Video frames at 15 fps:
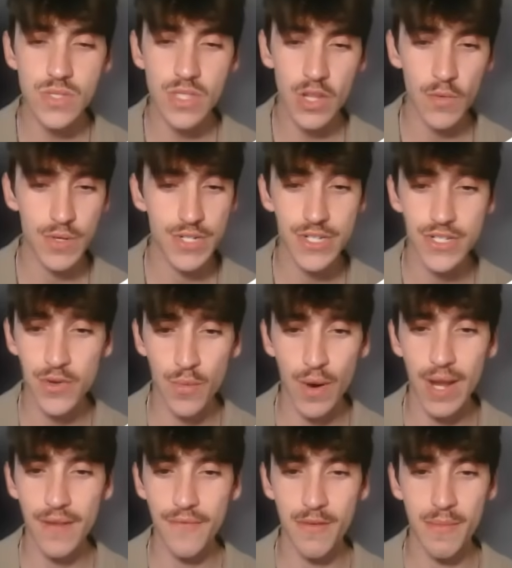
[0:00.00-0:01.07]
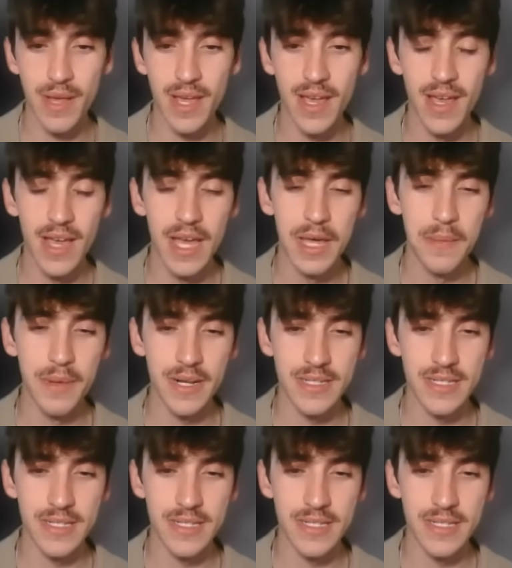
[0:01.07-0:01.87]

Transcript: which is great for me because